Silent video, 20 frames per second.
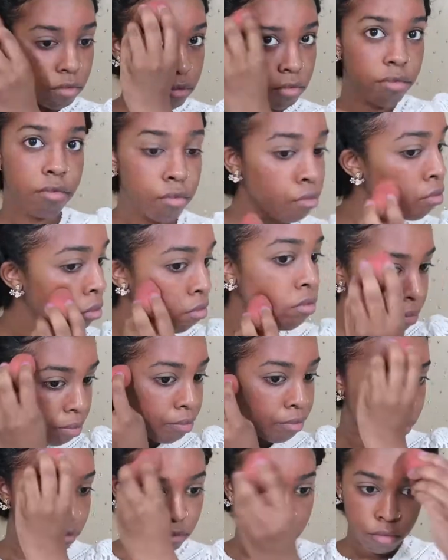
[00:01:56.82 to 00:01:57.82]
until I
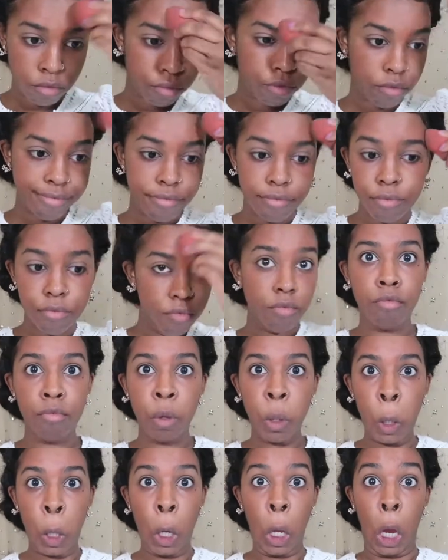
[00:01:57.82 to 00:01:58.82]
basically start to
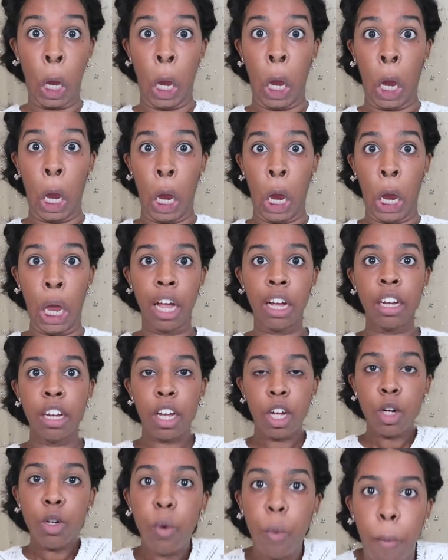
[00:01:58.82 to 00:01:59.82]
resemble
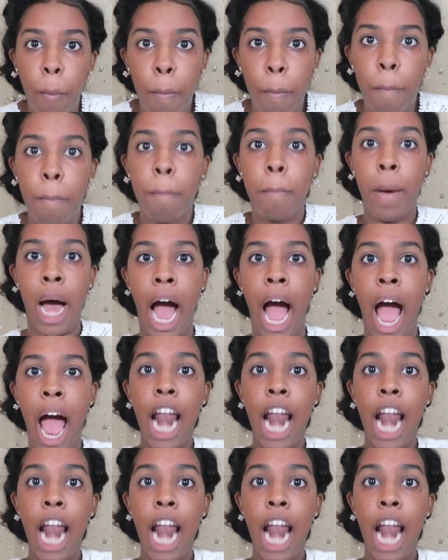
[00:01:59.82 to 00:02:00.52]
an Oompa Loompa.